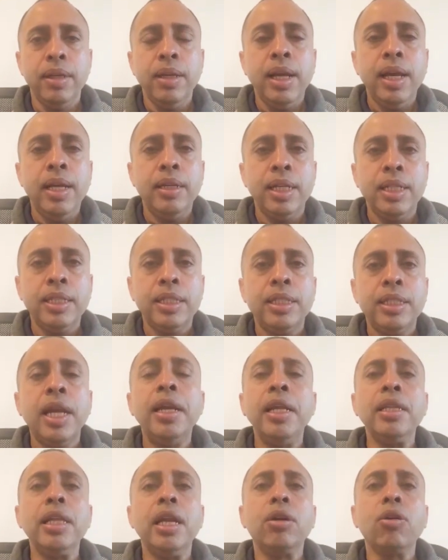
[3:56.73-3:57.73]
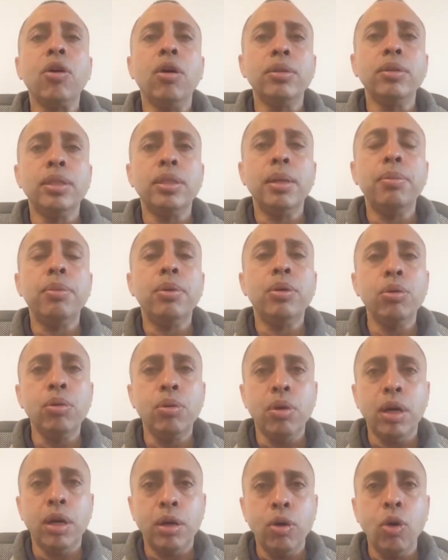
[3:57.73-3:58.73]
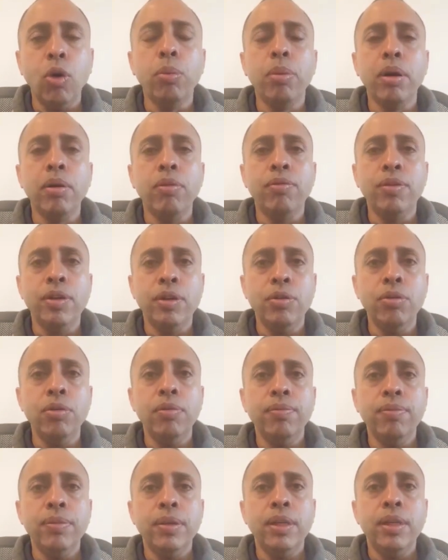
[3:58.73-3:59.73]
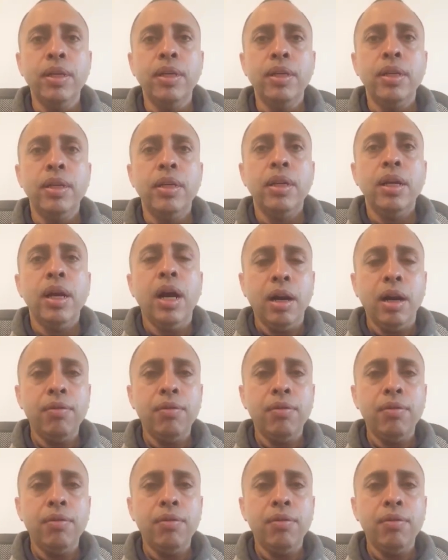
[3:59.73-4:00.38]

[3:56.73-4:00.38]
And extending that concept to a global view, our